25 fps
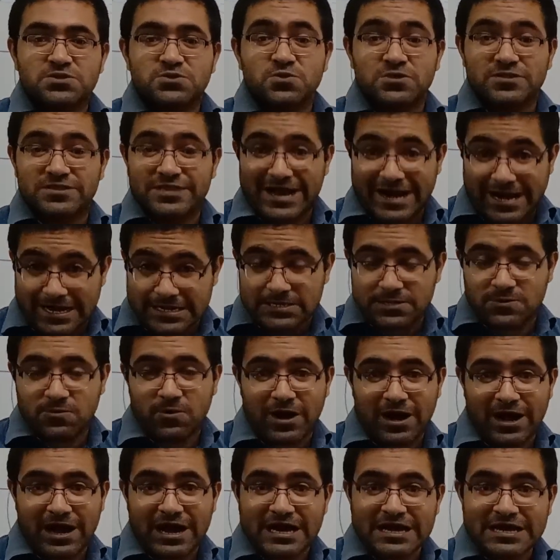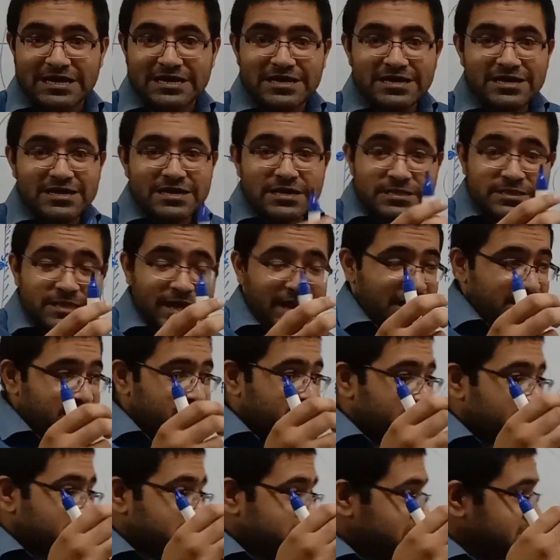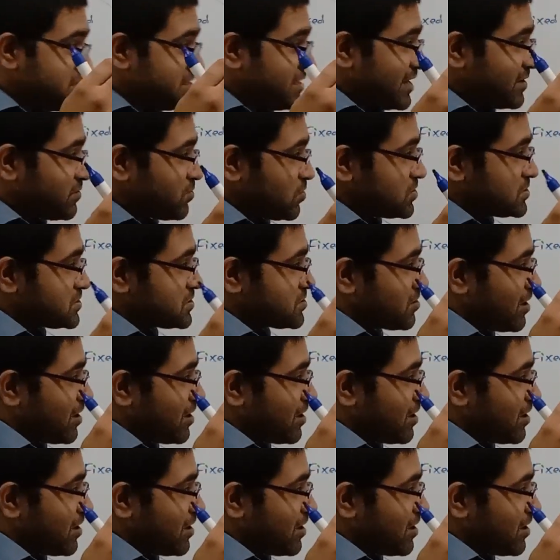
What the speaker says: So that's why the energy that was